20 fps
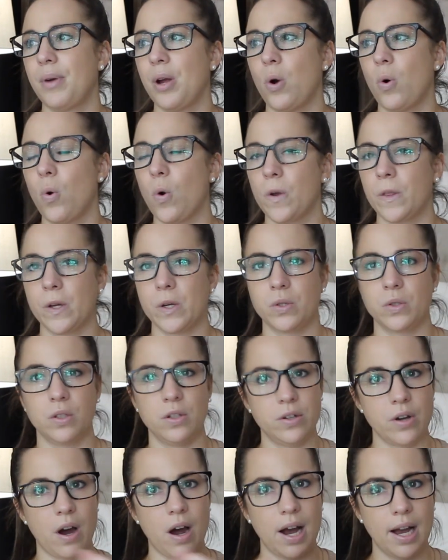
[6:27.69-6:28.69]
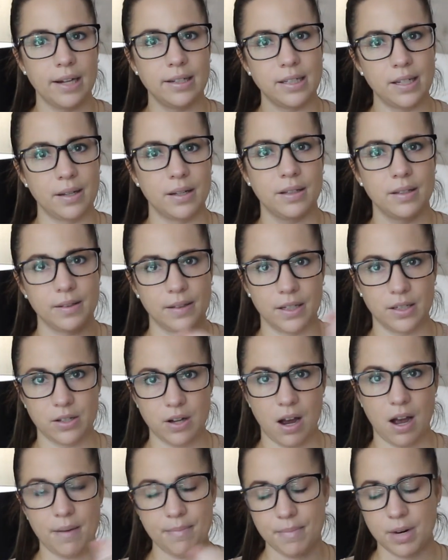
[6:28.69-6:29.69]
or the
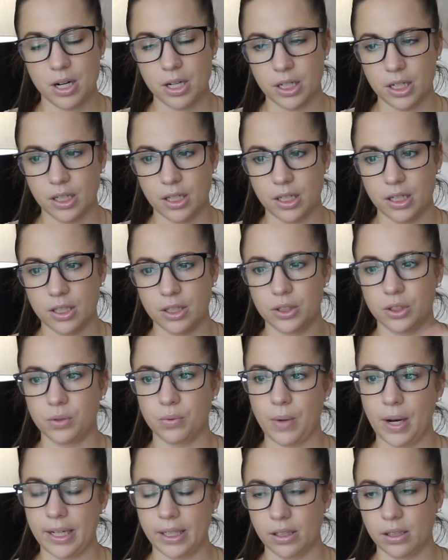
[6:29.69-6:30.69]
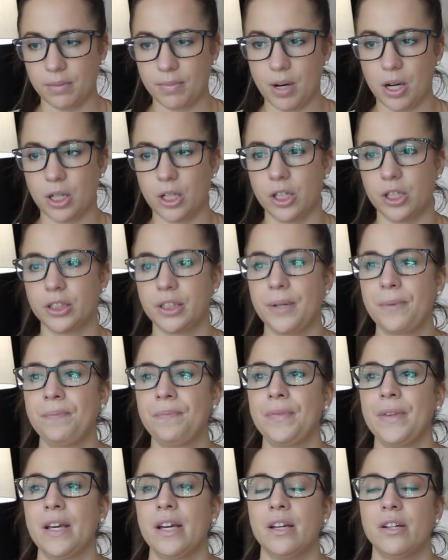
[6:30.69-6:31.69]
dot markers, regular markers.
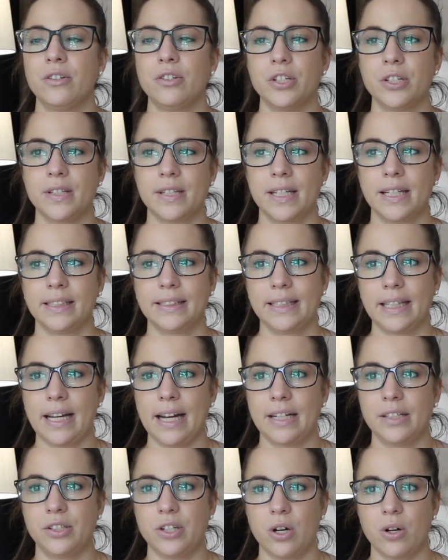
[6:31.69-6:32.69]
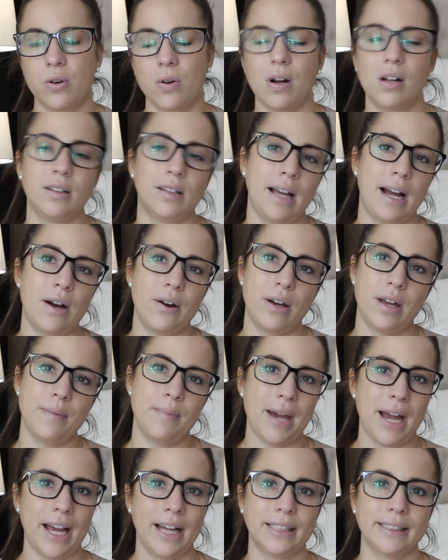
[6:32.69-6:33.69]
Just things that I don't allow
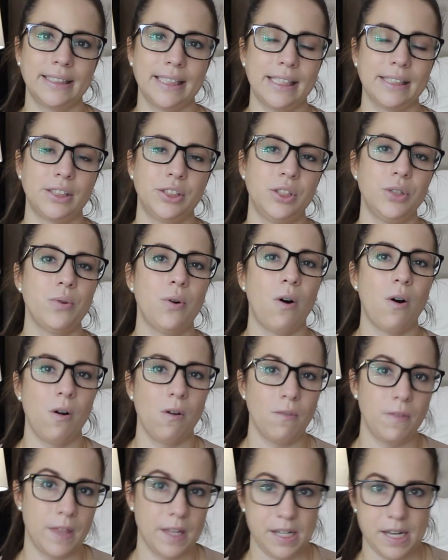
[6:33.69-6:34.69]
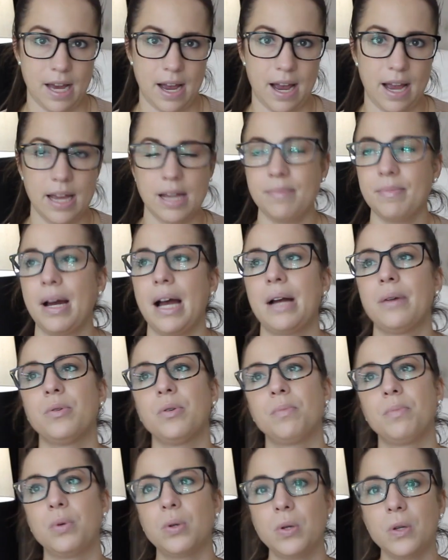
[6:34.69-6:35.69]
him access to all of the time. I
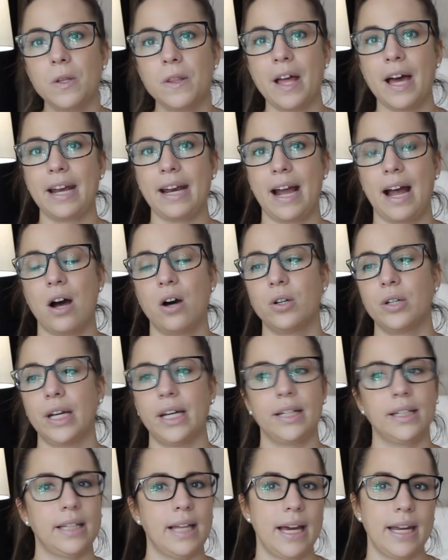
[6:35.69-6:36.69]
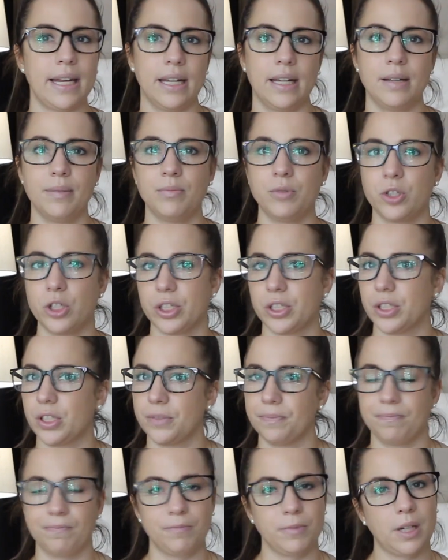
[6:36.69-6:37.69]
will pull that out and let him
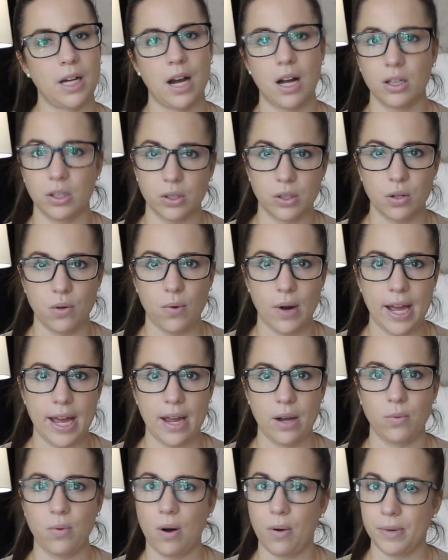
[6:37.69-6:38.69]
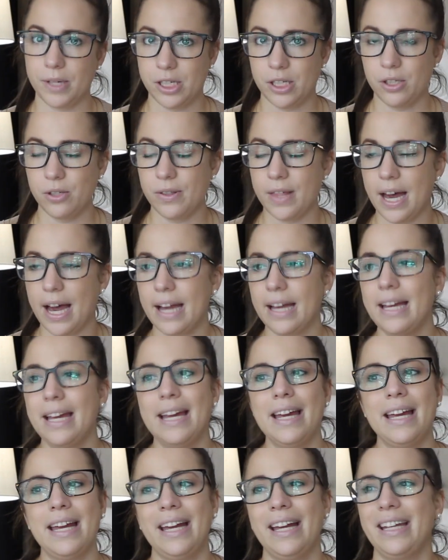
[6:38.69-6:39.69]
just color away while we do that.
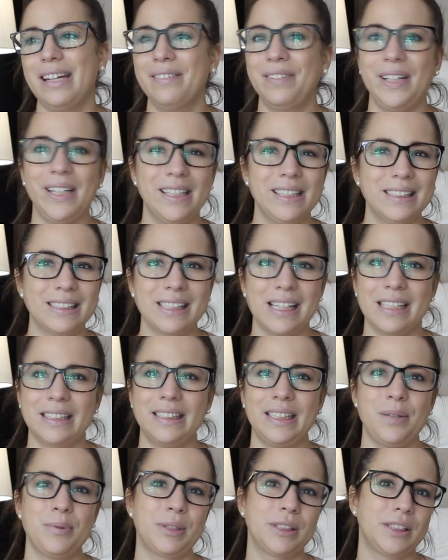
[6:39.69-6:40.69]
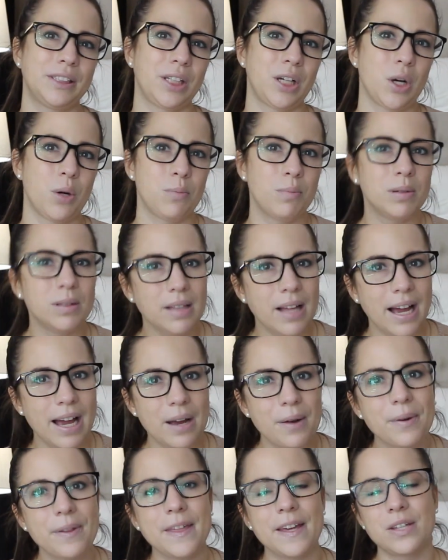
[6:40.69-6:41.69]
And if he decides he wants to go
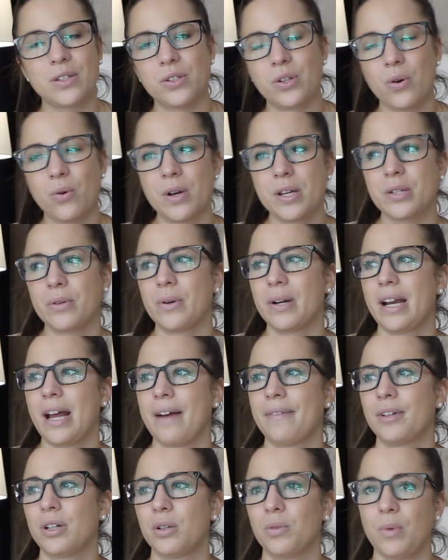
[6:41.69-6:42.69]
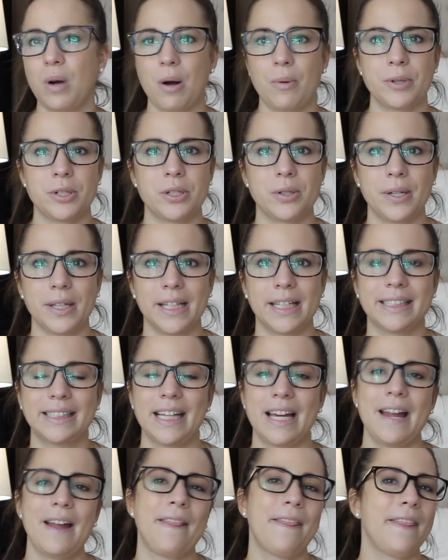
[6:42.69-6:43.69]
play with his toys or whatever while we're doing this,
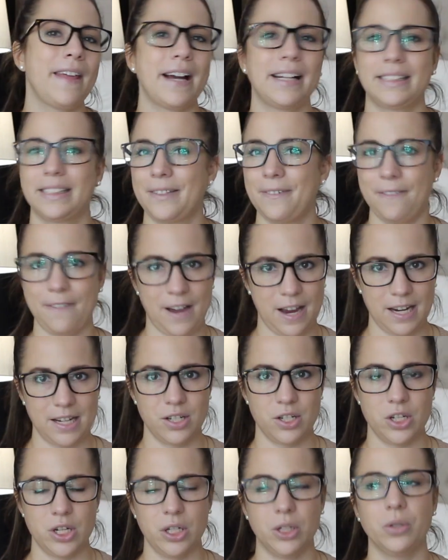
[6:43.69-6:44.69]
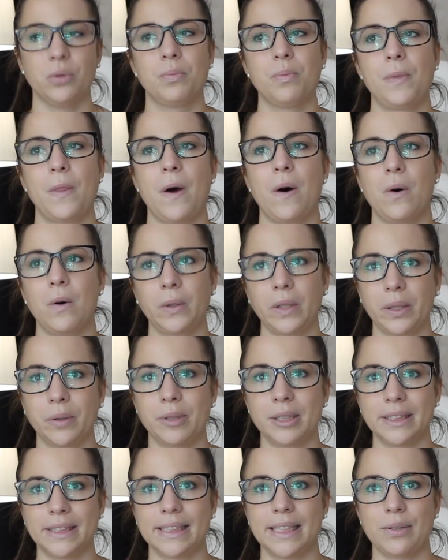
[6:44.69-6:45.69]
that's fine too. The only
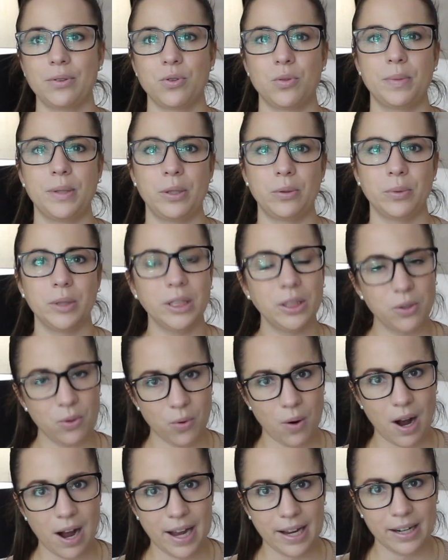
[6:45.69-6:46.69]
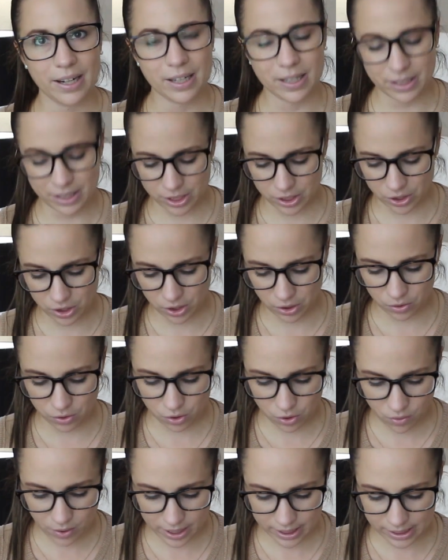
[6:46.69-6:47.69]
ones that will be required to
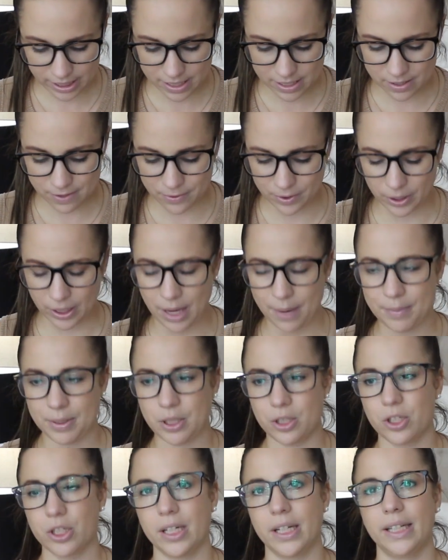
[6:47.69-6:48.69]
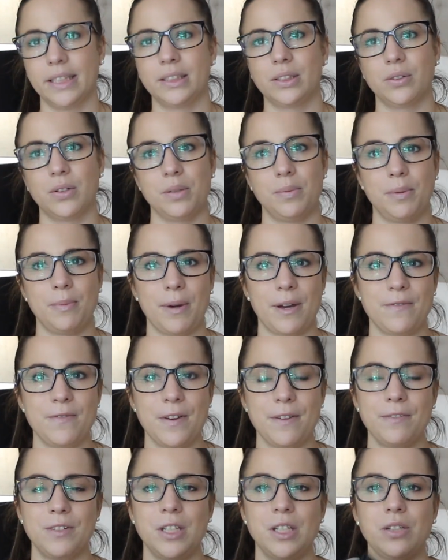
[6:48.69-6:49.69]
join us for chemistry is going to be my
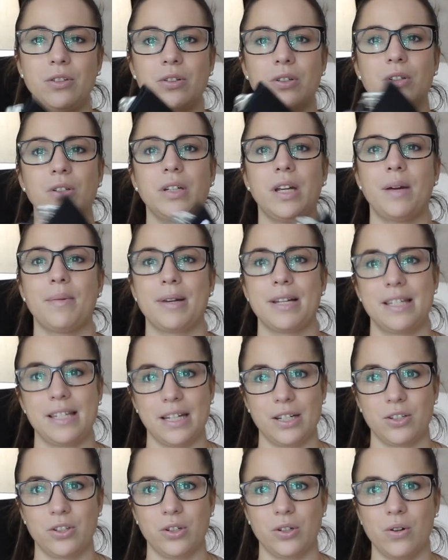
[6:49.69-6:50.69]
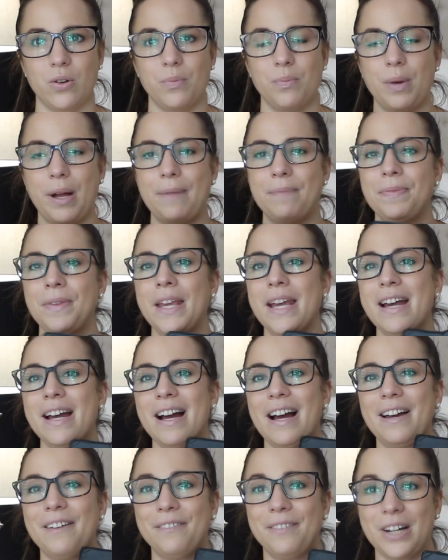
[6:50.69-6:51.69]
15-year-old and my 6-year-old. But
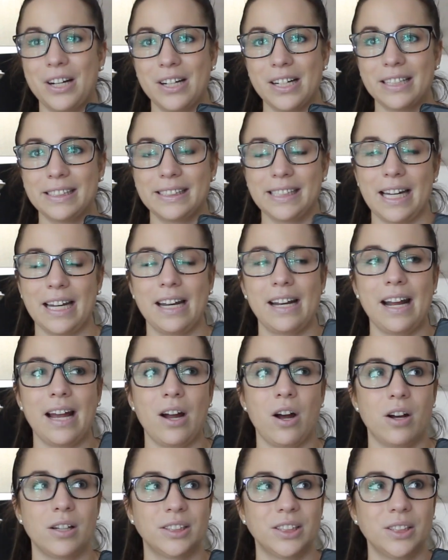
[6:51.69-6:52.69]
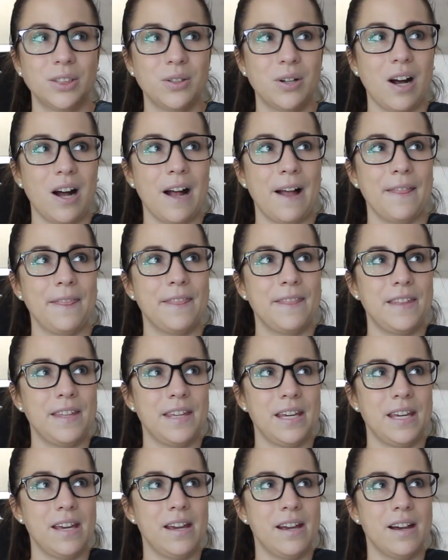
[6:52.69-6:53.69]
I'm very excited. I also got
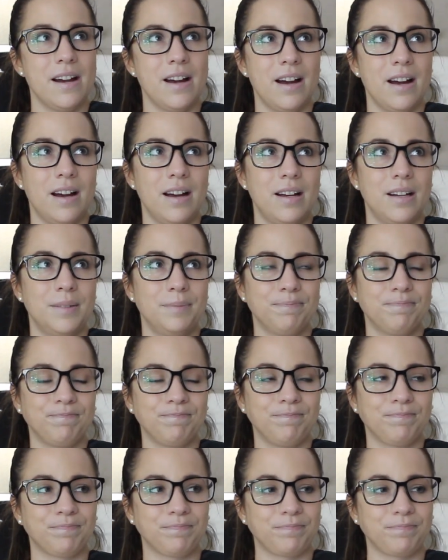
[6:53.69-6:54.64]
the